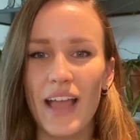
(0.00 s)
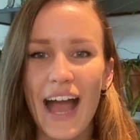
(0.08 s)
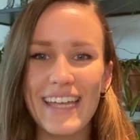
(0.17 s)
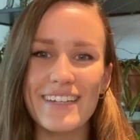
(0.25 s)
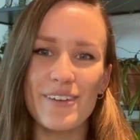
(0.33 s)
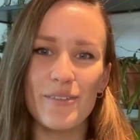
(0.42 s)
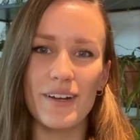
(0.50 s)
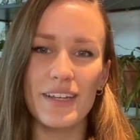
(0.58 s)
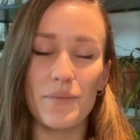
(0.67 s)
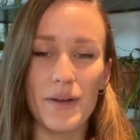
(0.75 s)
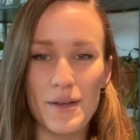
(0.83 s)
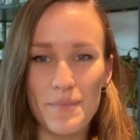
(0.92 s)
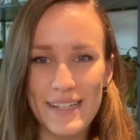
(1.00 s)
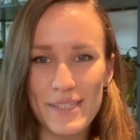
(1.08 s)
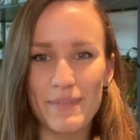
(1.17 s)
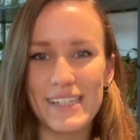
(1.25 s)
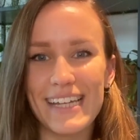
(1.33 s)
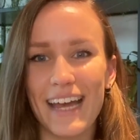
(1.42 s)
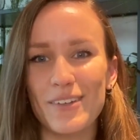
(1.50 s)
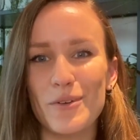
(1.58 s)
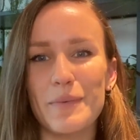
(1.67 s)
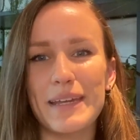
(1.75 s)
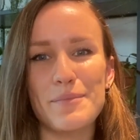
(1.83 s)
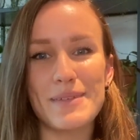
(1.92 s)
Hi everyone, welcome back to my channel.
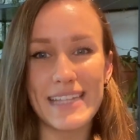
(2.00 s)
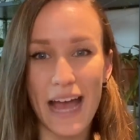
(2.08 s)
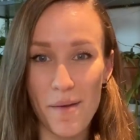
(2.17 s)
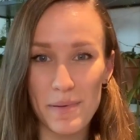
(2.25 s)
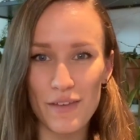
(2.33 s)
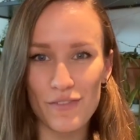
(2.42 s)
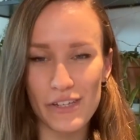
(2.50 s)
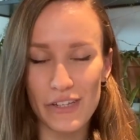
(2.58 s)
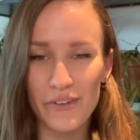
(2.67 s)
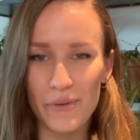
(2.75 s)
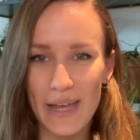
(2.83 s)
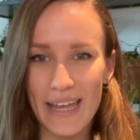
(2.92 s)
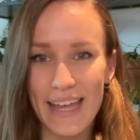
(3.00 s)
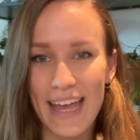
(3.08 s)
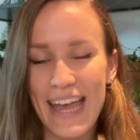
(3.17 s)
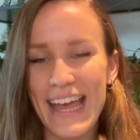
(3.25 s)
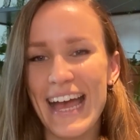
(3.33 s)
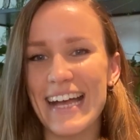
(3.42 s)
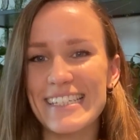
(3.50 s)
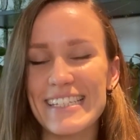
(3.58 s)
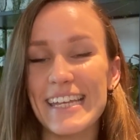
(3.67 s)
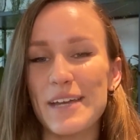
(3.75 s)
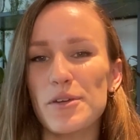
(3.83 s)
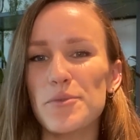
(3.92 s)
My name is Abby if you're new here, and
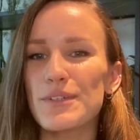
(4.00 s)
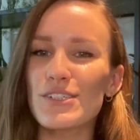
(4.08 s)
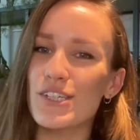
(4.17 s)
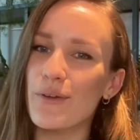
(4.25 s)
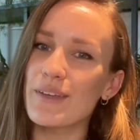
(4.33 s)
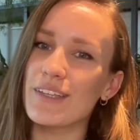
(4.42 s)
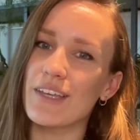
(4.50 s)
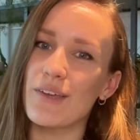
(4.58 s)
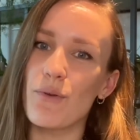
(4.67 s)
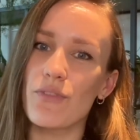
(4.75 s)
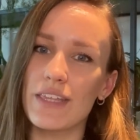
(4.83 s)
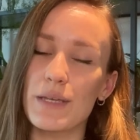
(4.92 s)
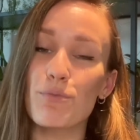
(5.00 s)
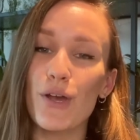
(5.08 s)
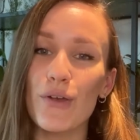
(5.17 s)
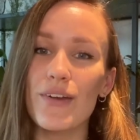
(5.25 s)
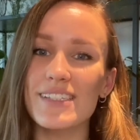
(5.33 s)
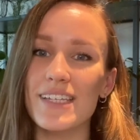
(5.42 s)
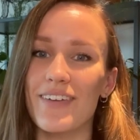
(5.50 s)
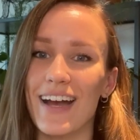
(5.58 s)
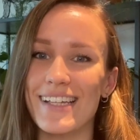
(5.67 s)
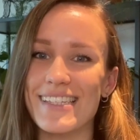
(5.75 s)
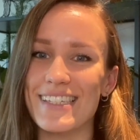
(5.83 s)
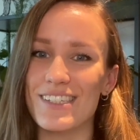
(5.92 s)
today I'm going to be showing you the progress I've
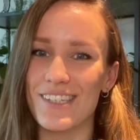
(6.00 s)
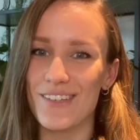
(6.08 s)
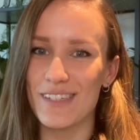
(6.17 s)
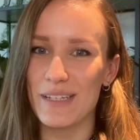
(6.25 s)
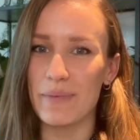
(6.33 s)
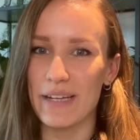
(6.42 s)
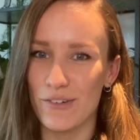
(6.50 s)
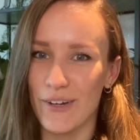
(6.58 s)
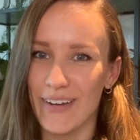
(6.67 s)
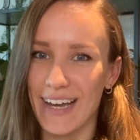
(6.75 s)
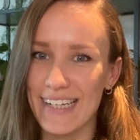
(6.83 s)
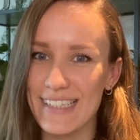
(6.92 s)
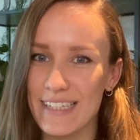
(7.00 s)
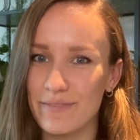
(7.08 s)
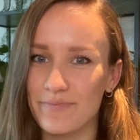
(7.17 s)
had since using my grow light.